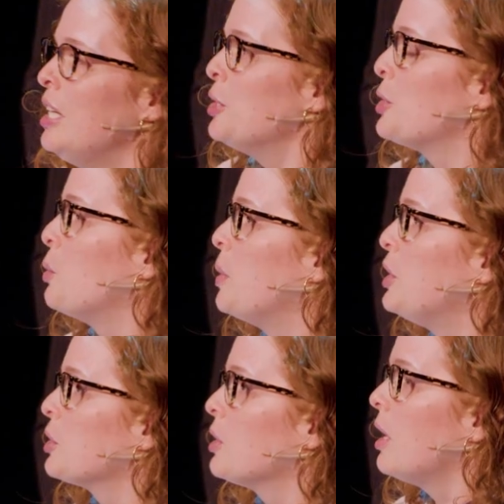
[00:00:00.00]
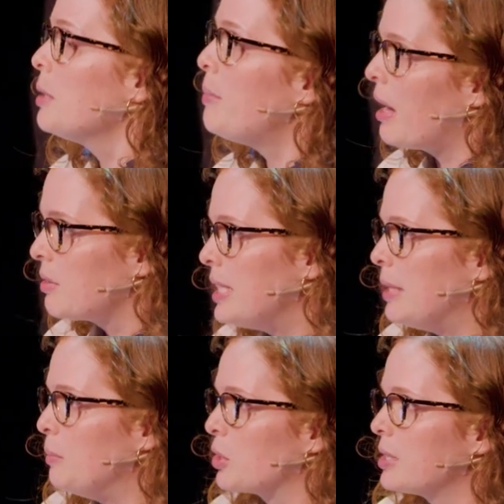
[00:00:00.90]
So when you're on a math
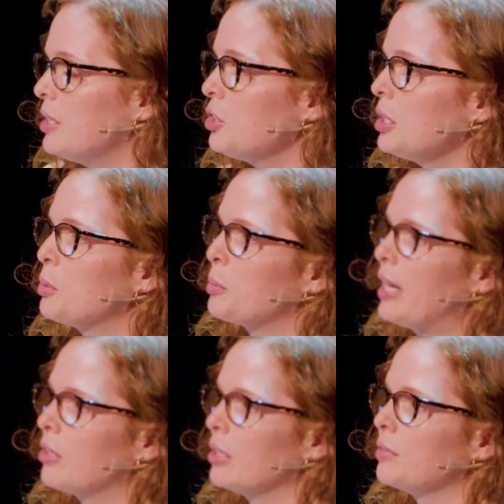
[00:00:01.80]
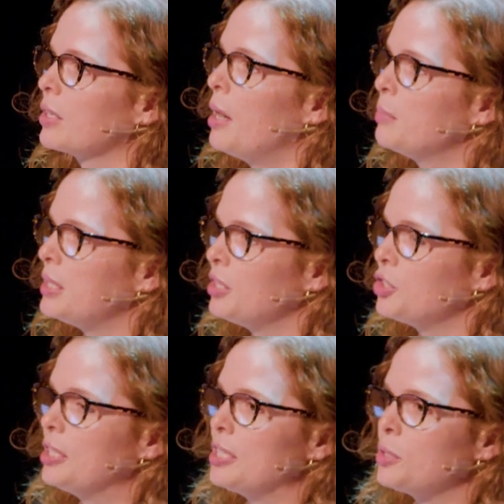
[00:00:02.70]
team, you're essentially preparing for
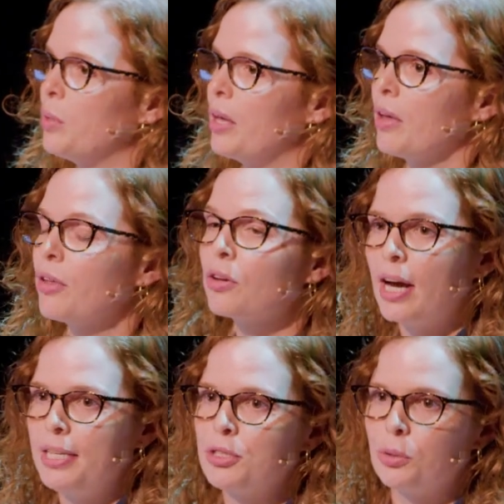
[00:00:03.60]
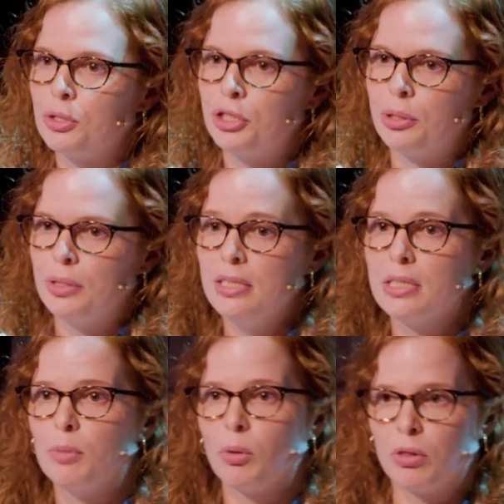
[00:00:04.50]
competitions with other high school
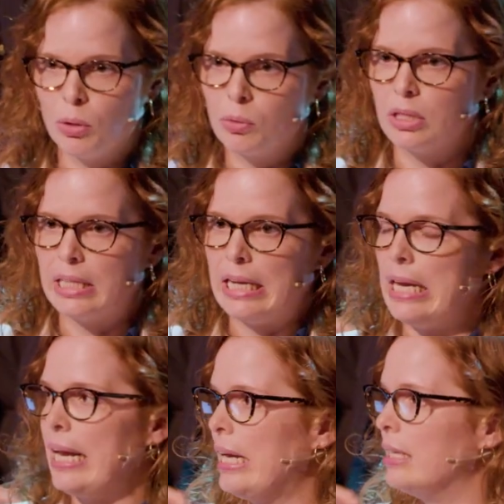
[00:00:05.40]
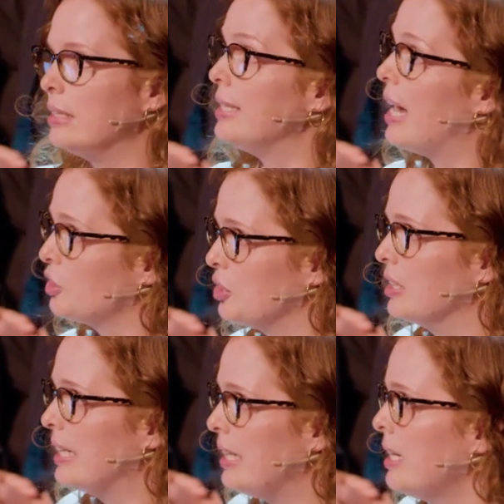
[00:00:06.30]
students, both locally and
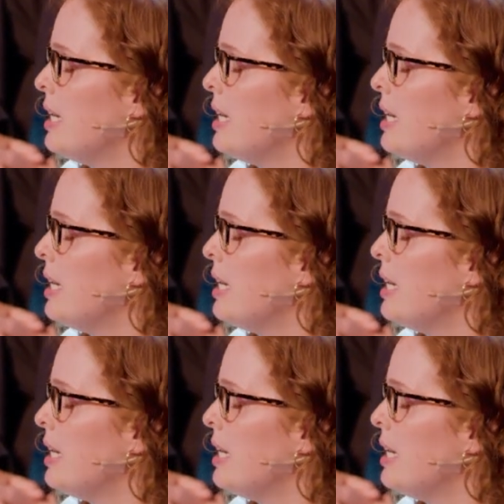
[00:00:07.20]
nationally.